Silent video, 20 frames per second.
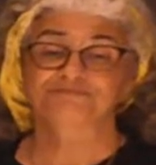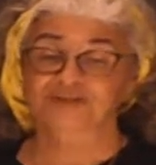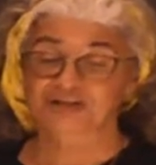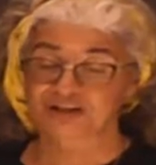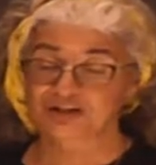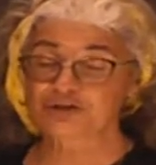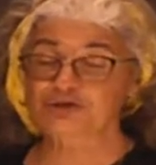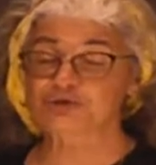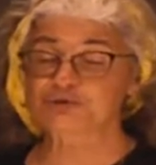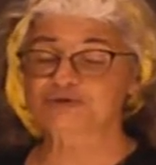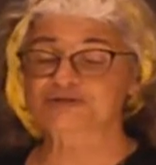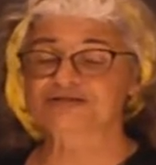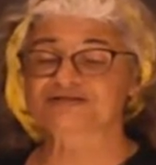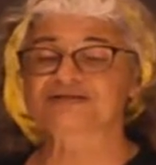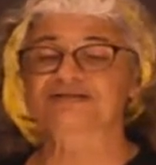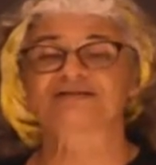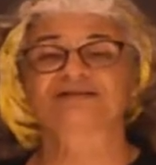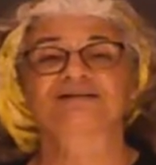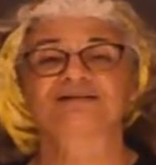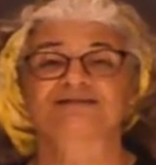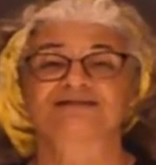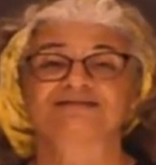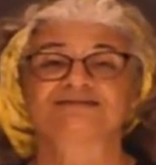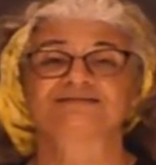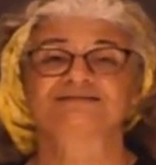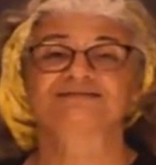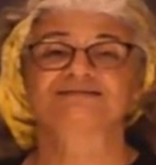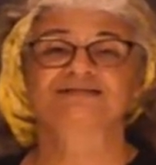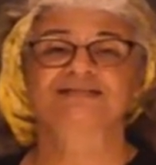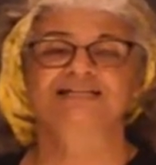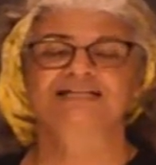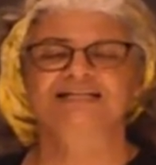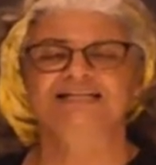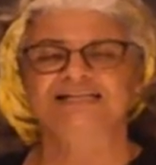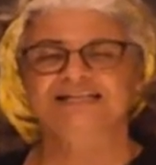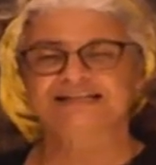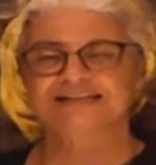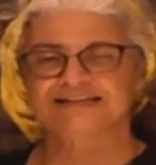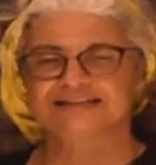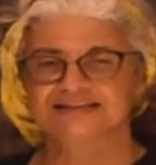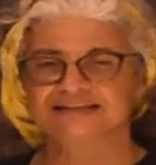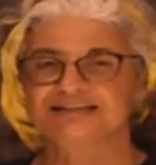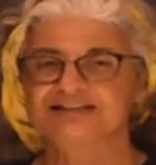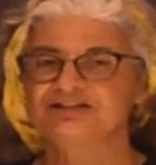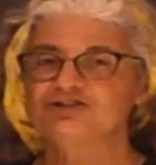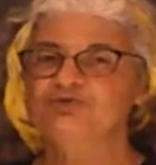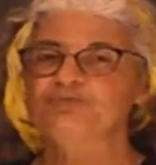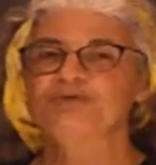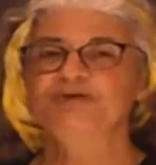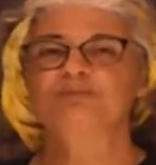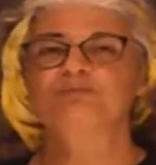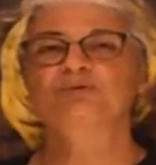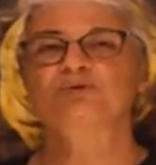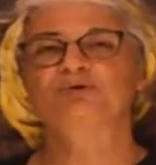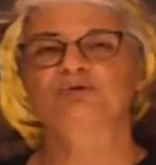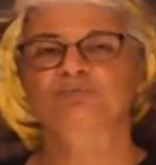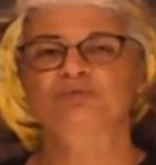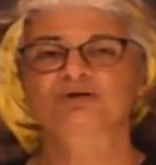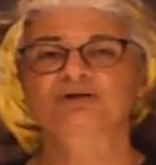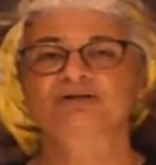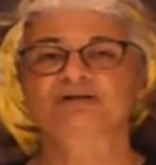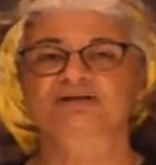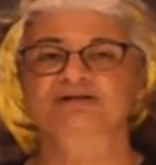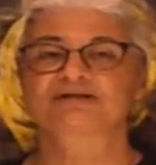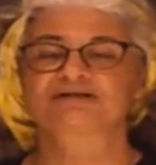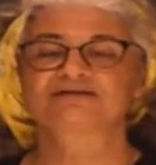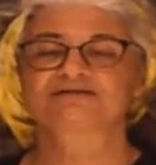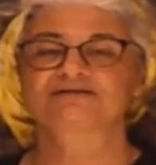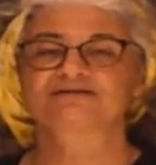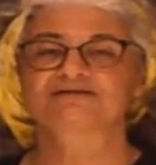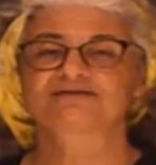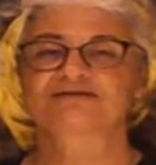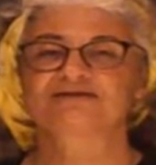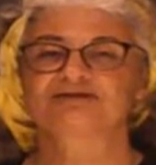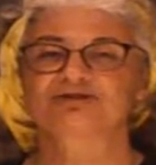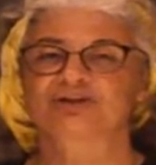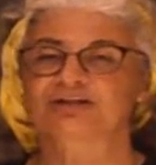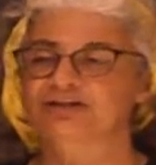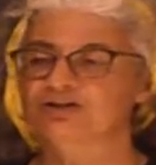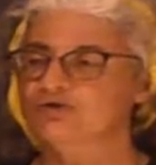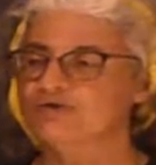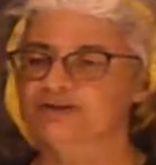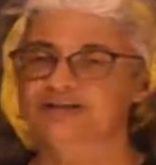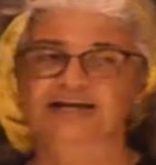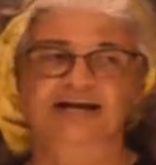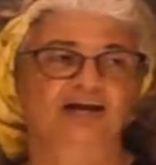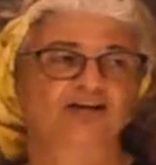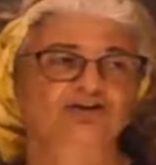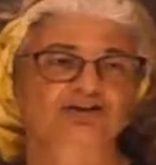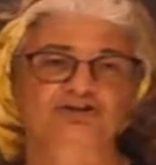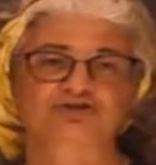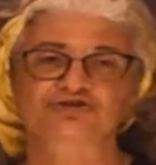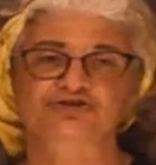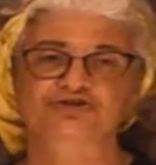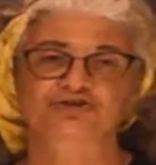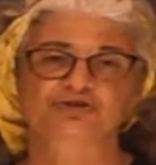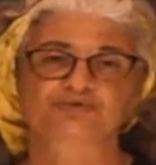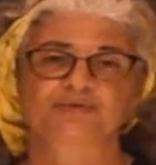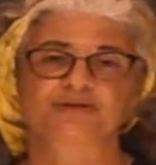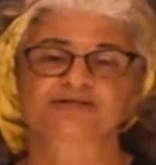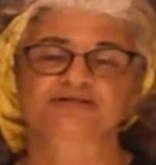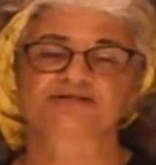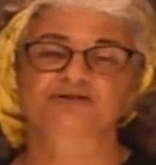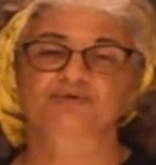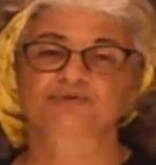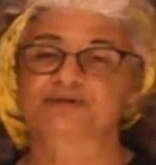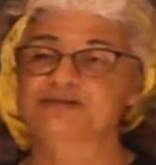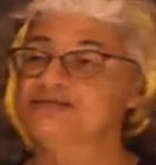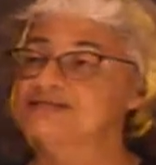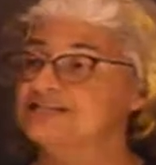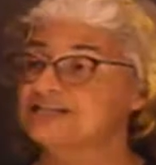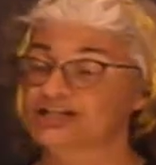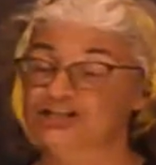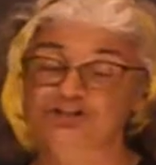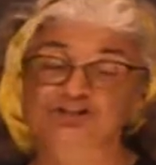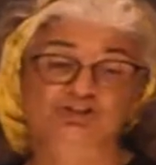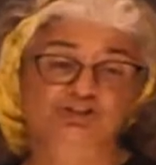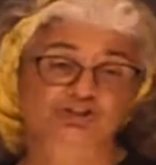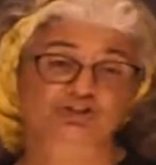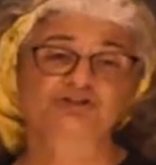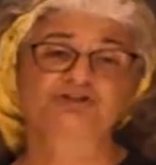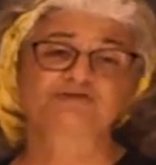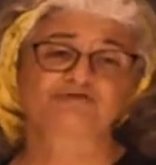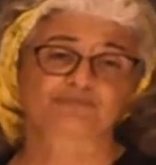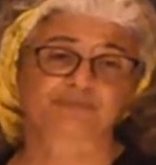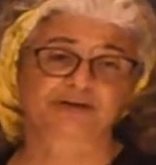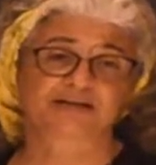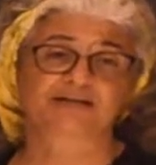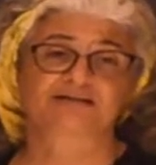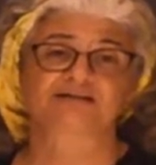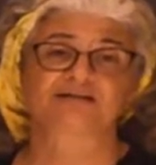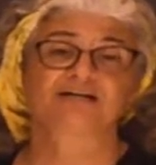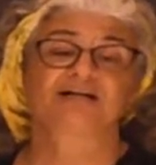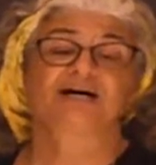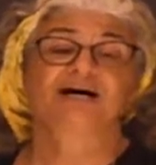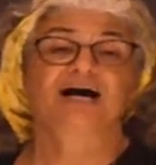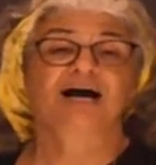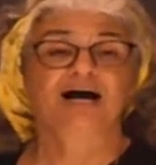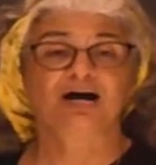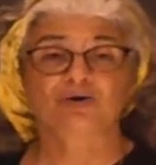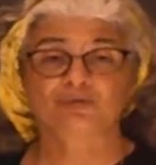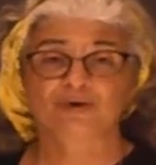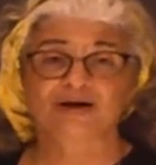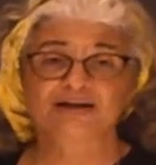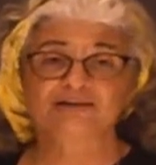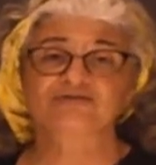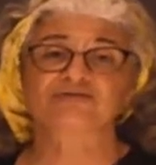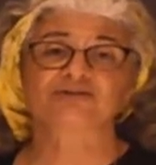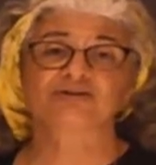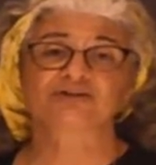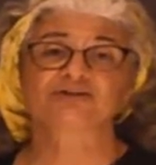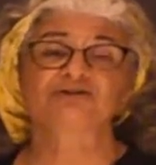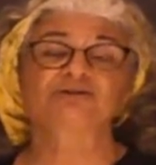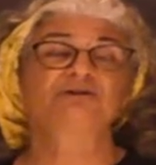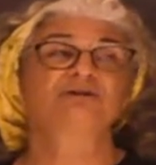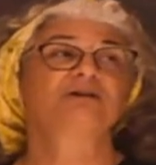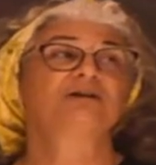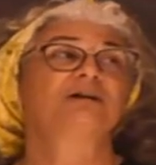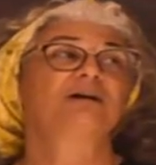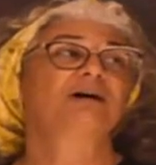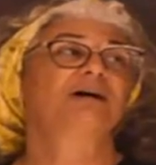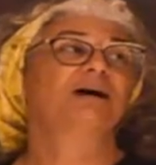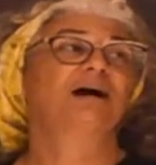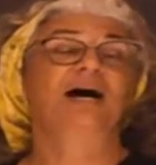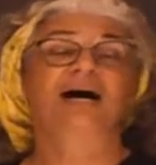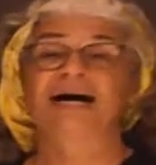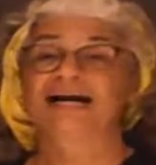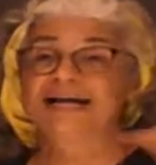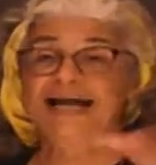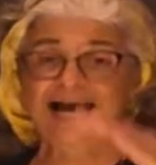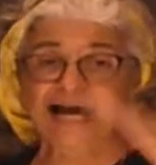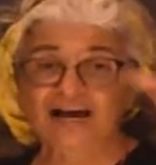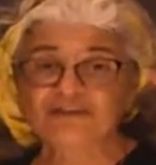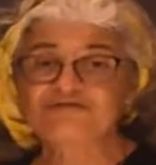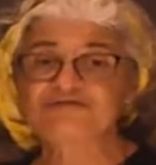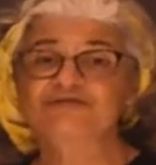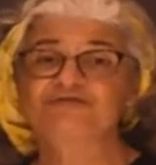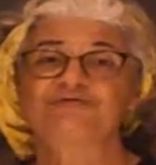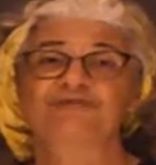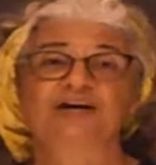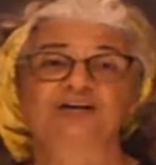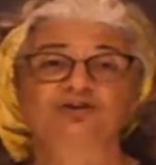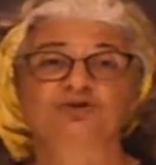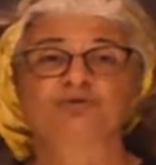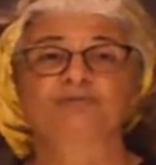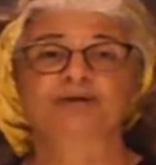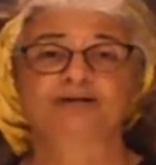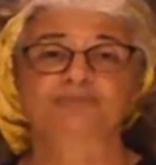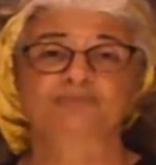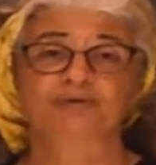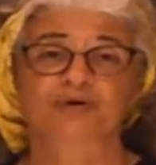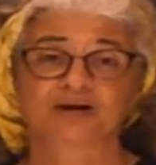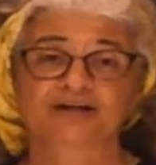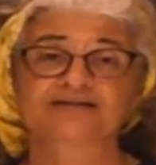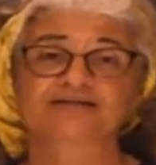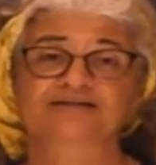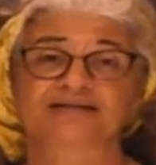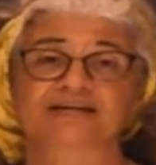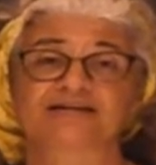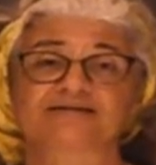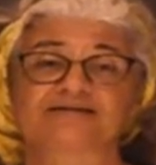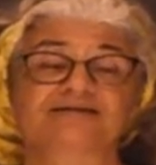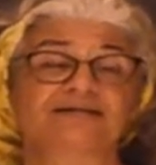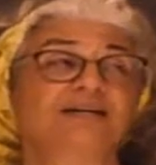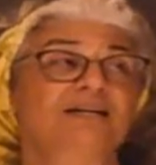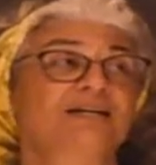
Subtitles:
Interesting, huh? A little bit more work. You're like, oh, the calculator should have been so easy. It should have been. However, I have to follow my process.